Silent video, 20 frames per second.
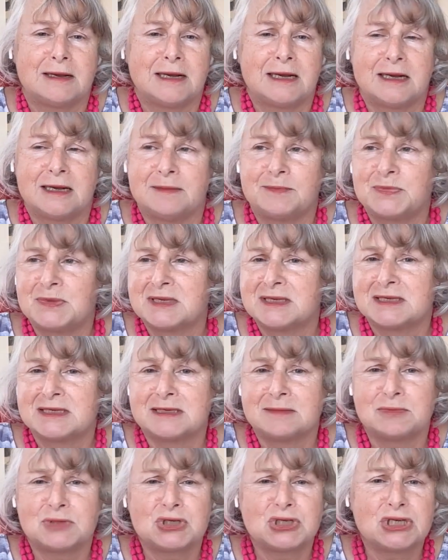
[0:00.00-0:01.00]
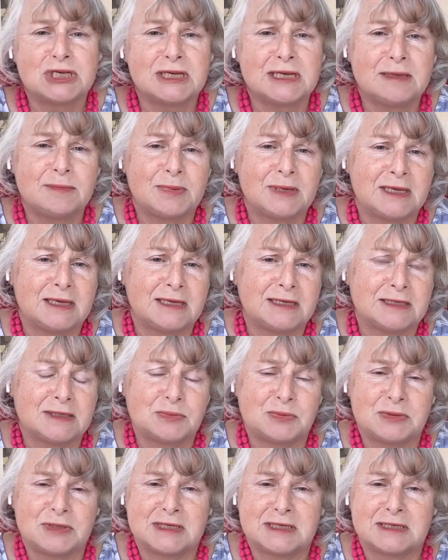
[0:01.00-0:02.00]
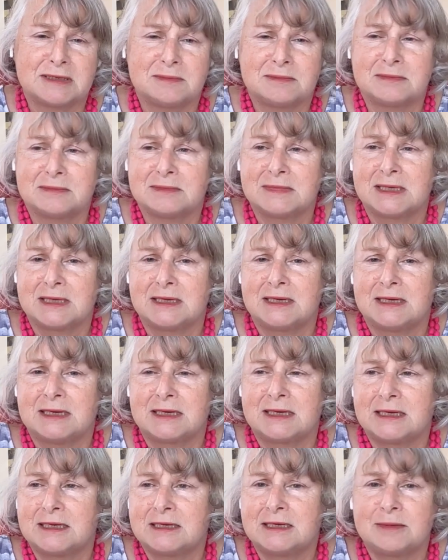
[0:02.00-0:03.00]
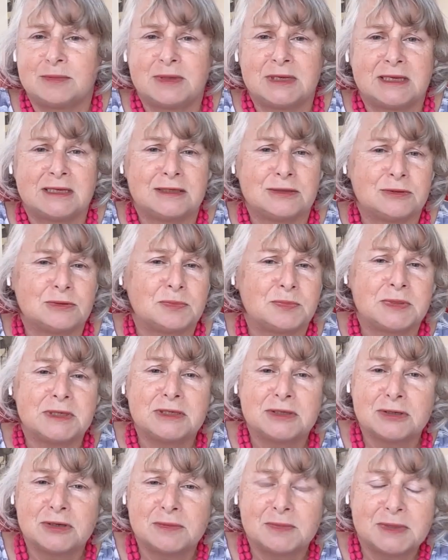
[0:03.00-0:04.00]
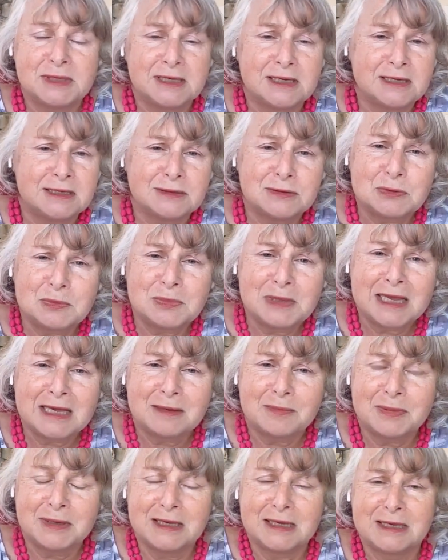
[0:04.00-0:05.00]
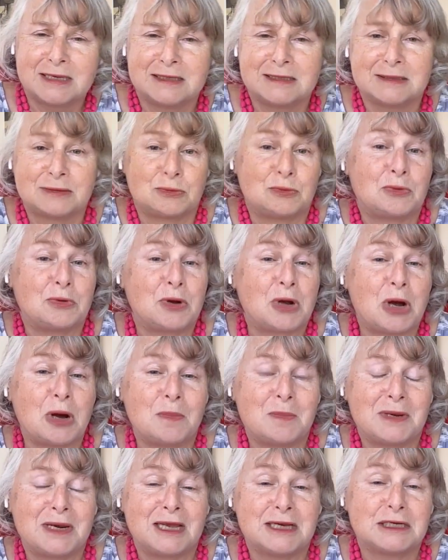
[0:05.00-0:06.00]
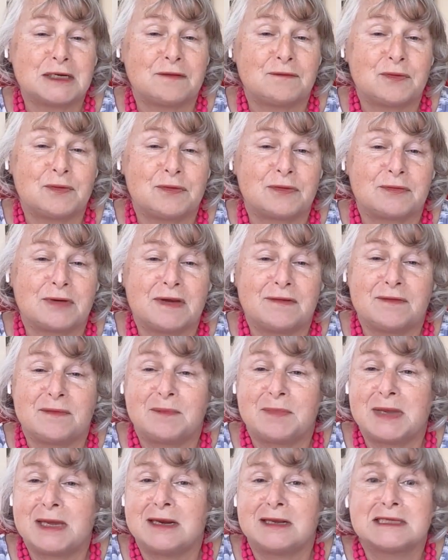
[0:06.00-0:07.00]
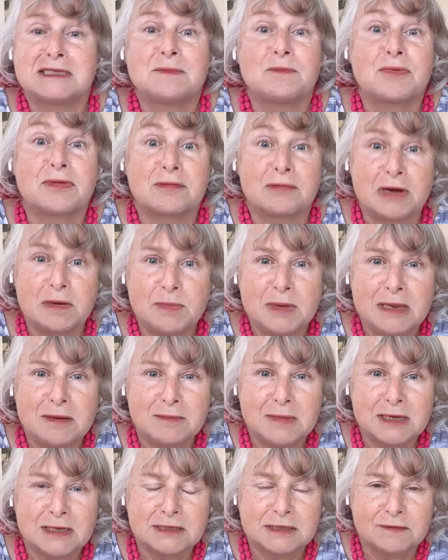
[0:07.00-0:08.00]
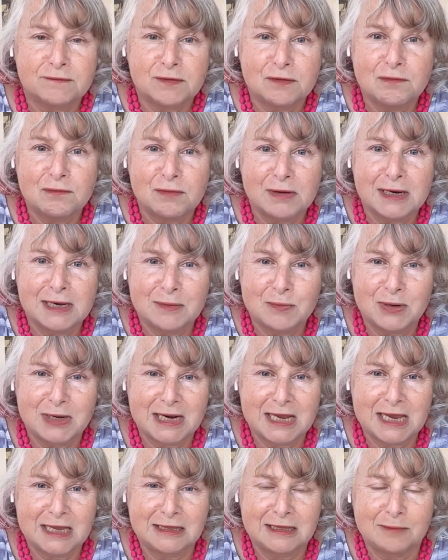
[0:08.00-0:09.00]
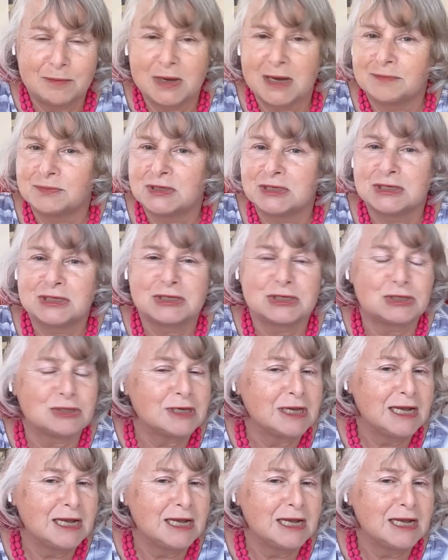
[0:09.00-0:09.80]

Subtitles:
some chili beans with some kidney beans or pinto beans or black beans, or a combination of all three, even better. Some three bean mix if you really want to add them up, just